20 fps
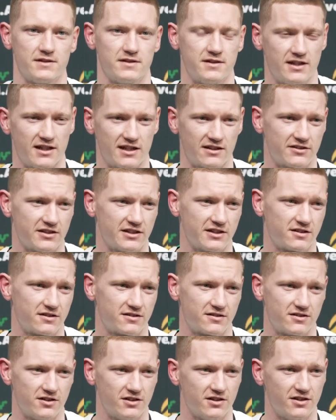Yeah, I think
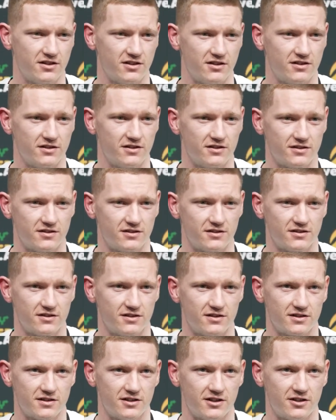the
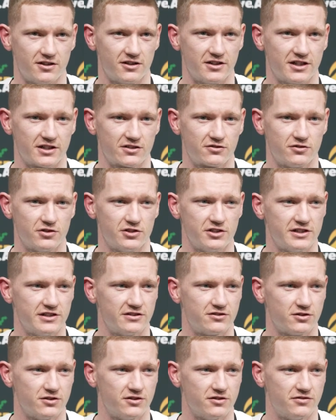next few
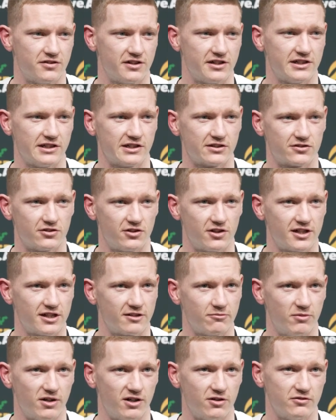years are very
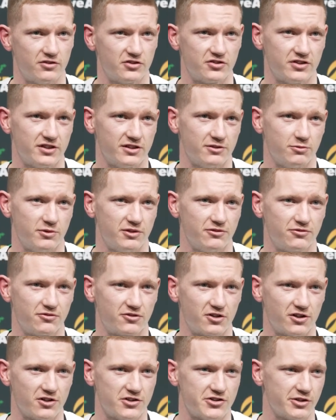exciting, but obviously we've
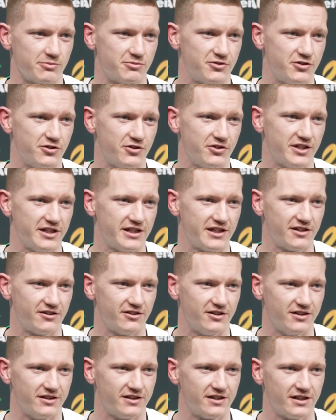got a job to do
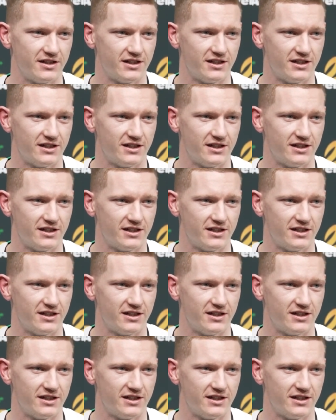here and